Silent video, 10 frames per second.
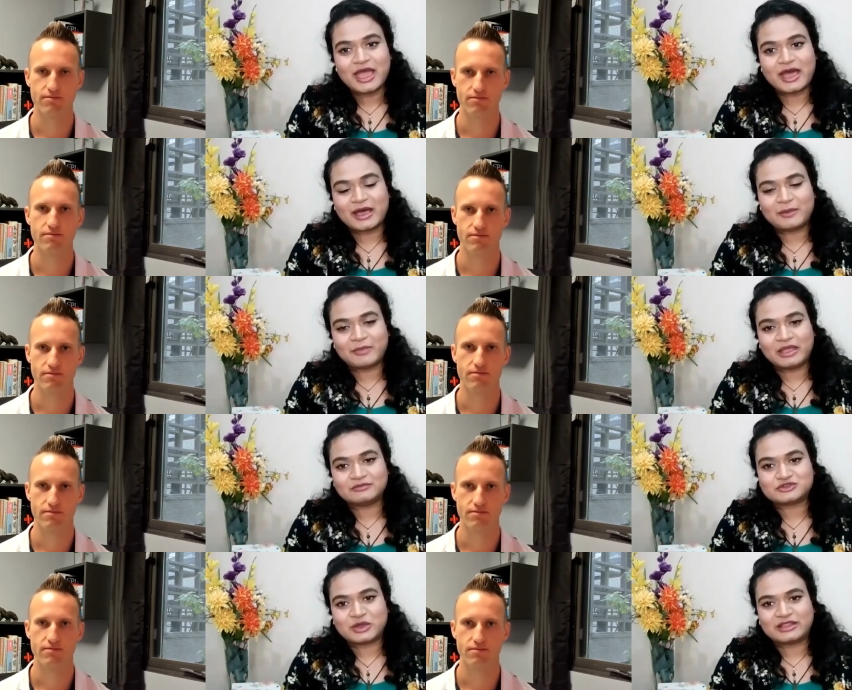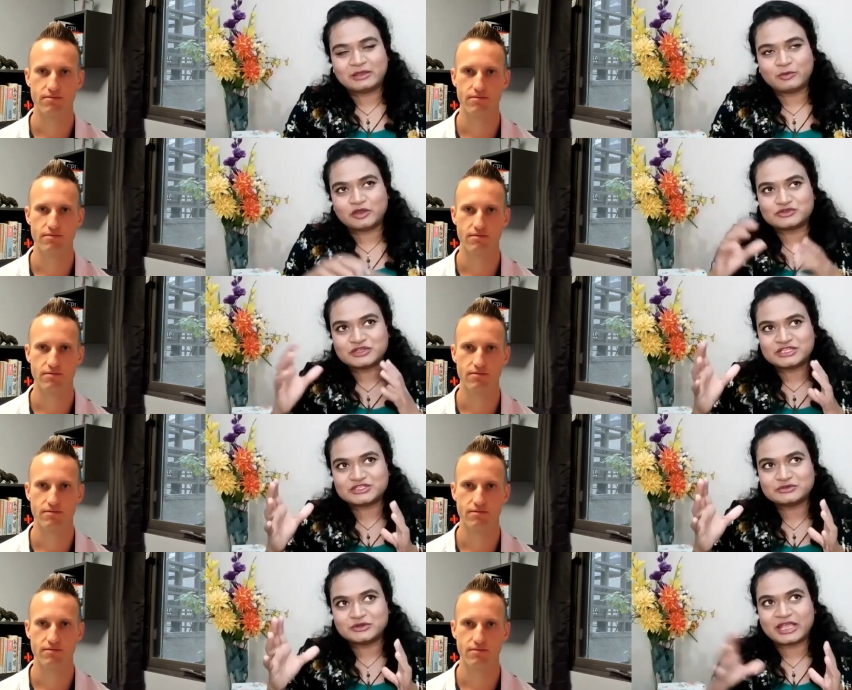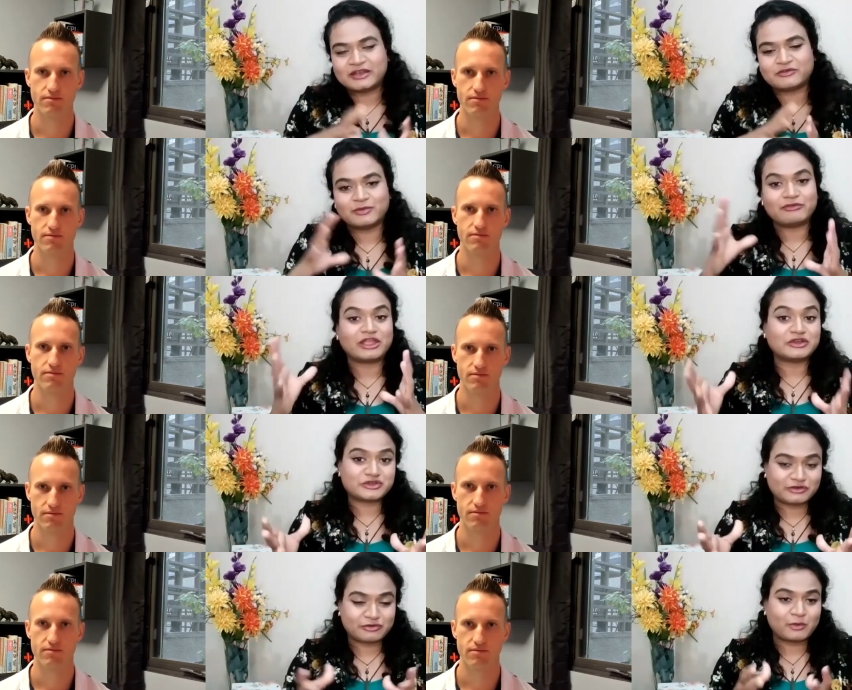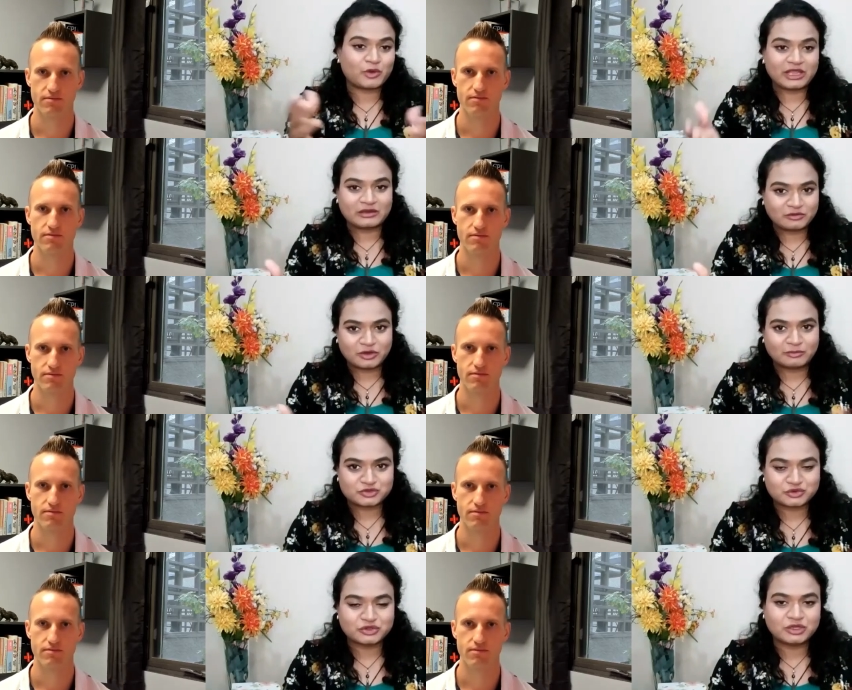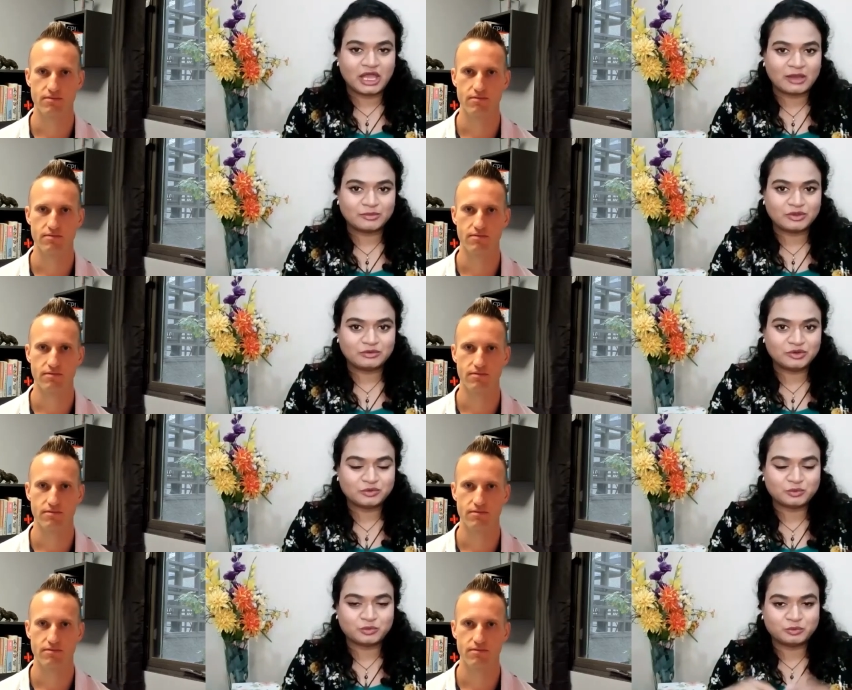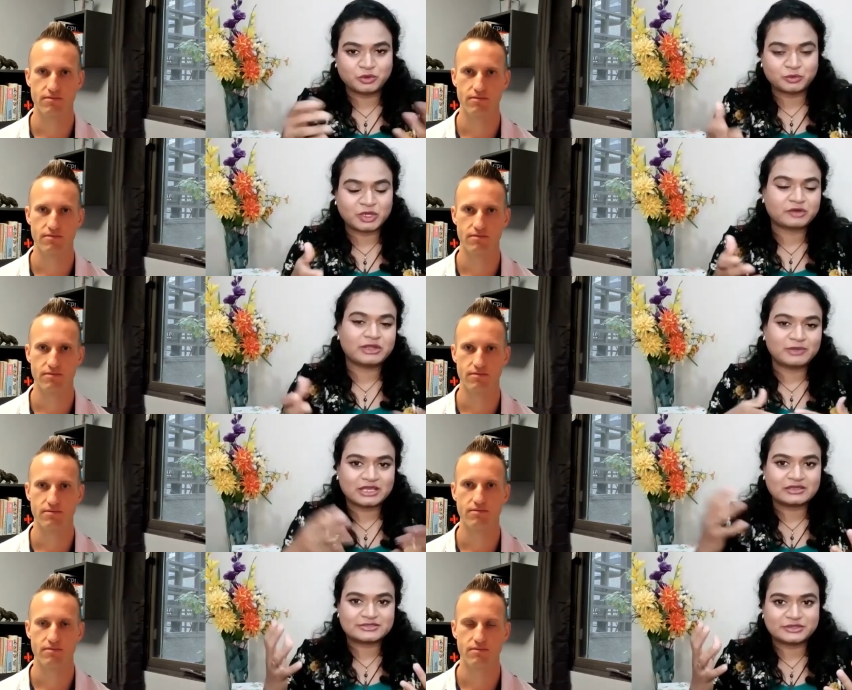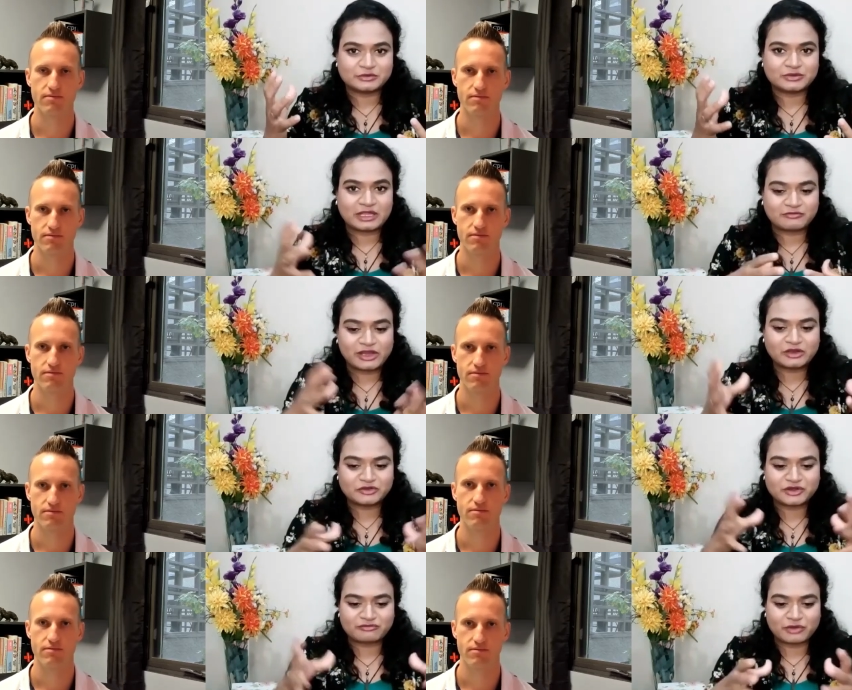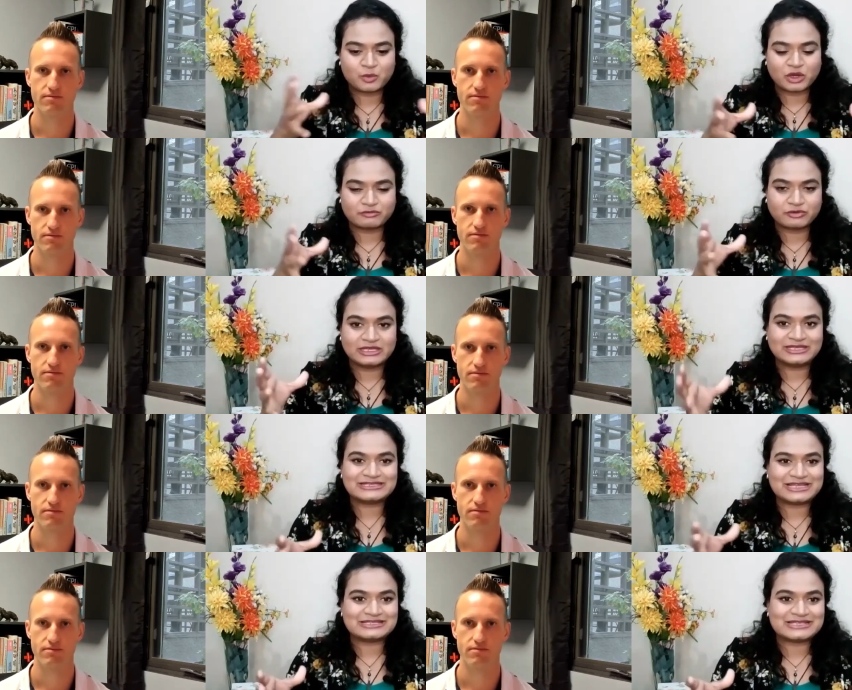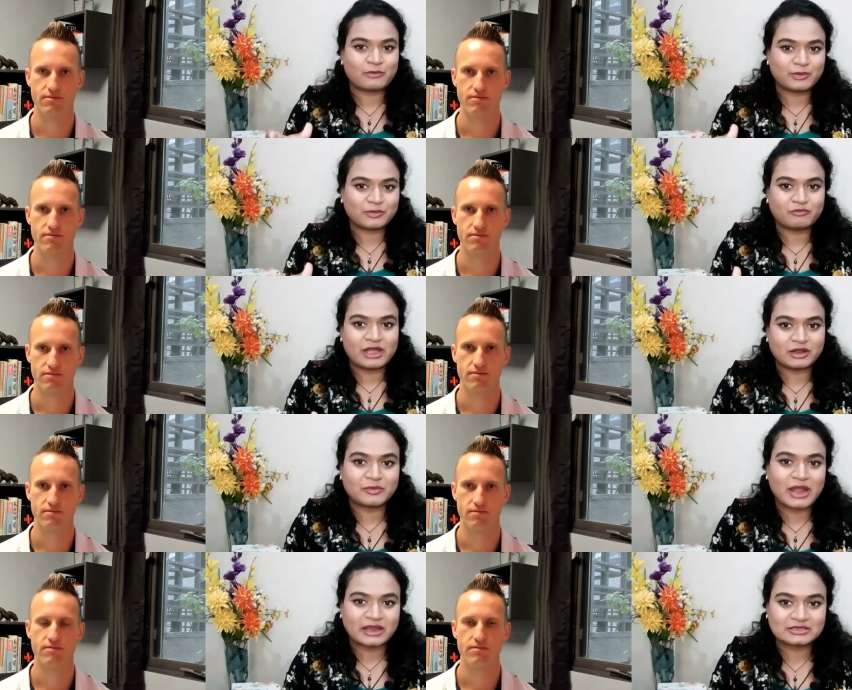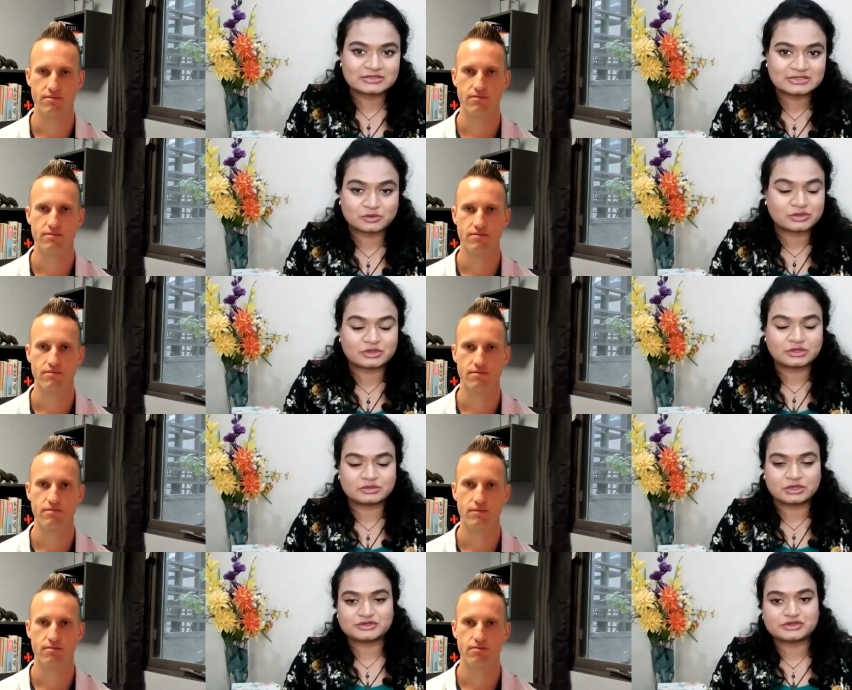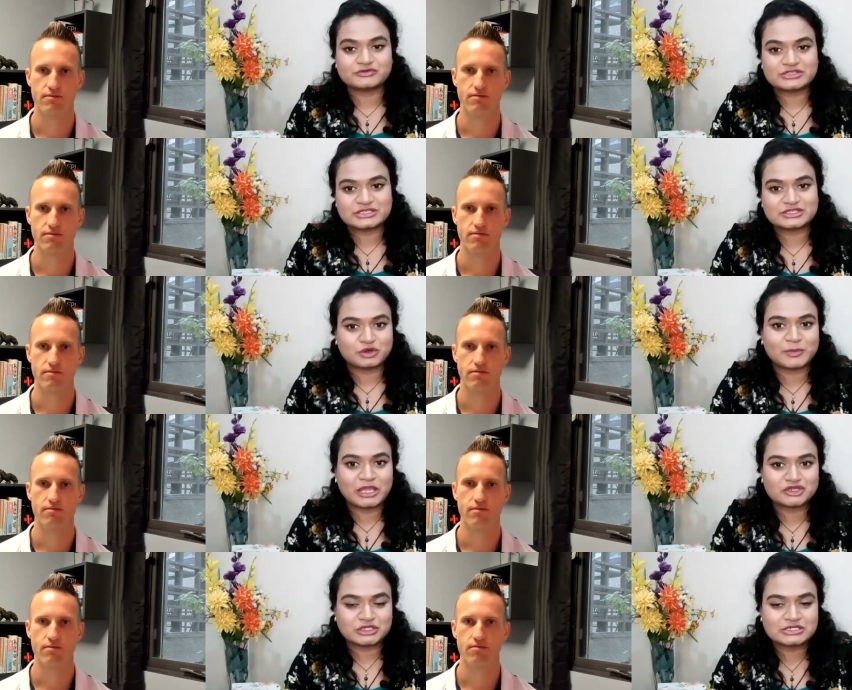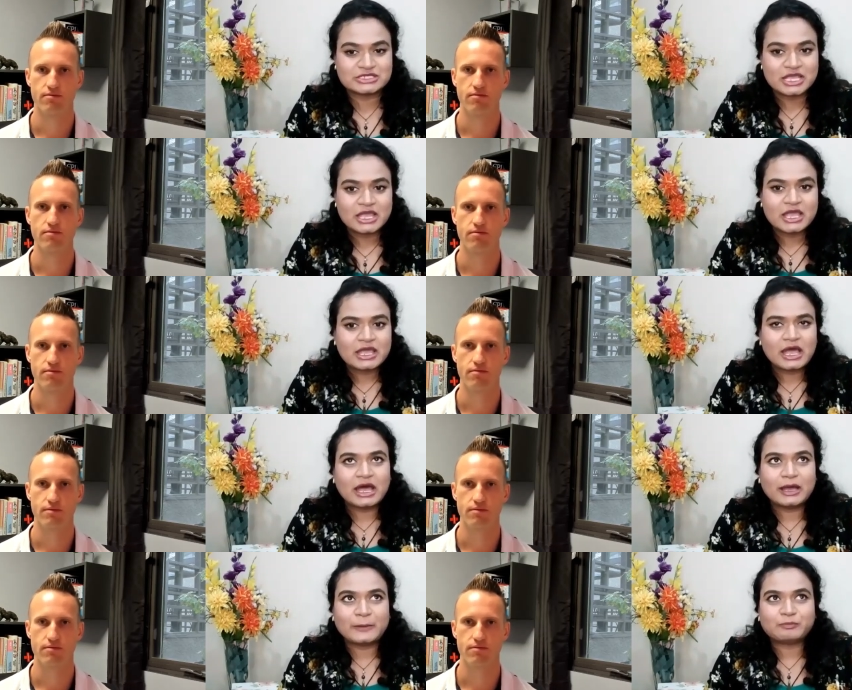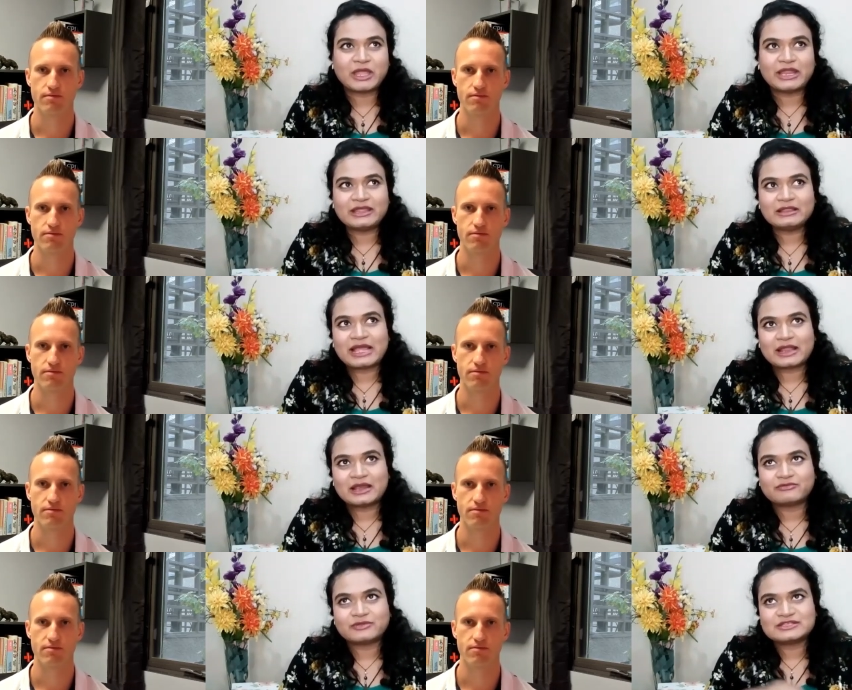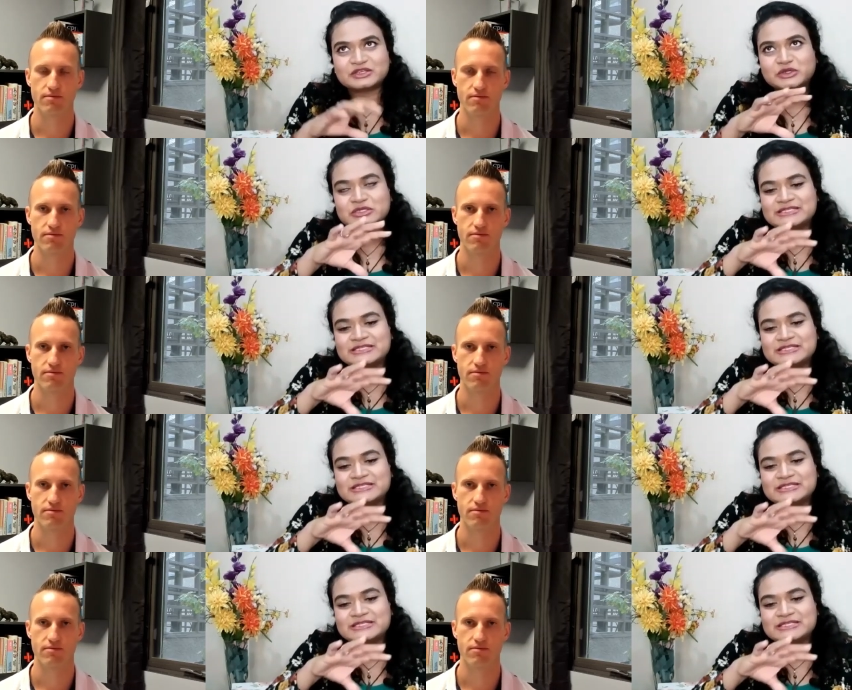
Speaker 1: um, and so I think we also need to look at it from a regulatory framework. And yeah I'm sure um, you you would agree because you know that regulatory framework really dictates how we provide our practice or our, our services to our patients. Um, and I think that kind of is a good